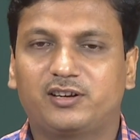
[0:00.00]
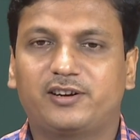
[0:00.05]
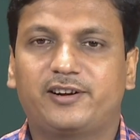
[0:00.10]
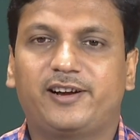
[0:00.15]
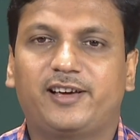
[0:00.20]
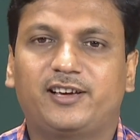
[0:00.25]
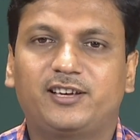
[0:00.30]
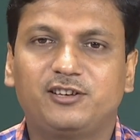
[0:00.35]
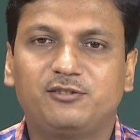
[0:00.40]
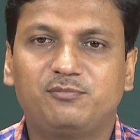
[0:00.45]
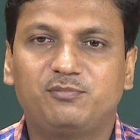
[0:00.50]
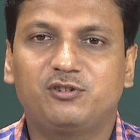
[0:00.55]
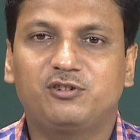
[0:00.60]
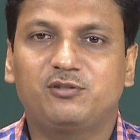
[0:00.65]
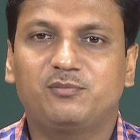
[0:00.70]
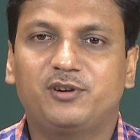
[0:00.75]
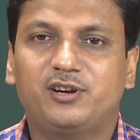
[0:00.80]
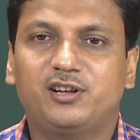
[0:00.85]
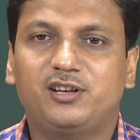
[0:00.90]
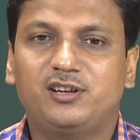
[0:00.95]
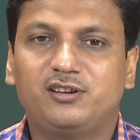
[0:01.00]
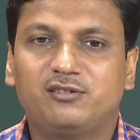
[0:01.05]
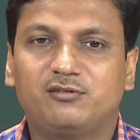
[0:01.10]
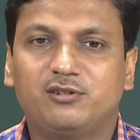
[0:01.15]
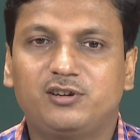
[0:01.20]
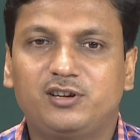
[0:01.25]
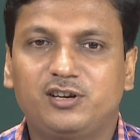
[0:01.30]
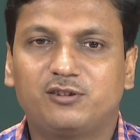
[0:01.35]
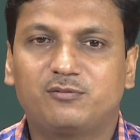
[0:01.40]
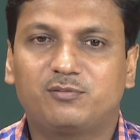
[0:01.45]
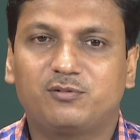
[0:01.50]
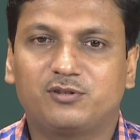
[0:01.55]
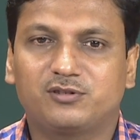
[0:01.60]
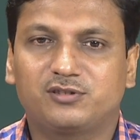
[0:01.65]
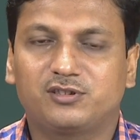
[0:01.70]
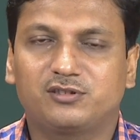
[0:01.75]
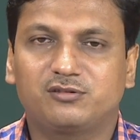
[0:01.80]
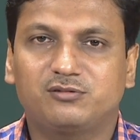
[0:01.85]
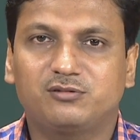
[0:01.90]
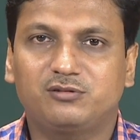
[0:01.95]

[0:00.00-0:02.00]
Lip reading: cracking phenomena in welding process.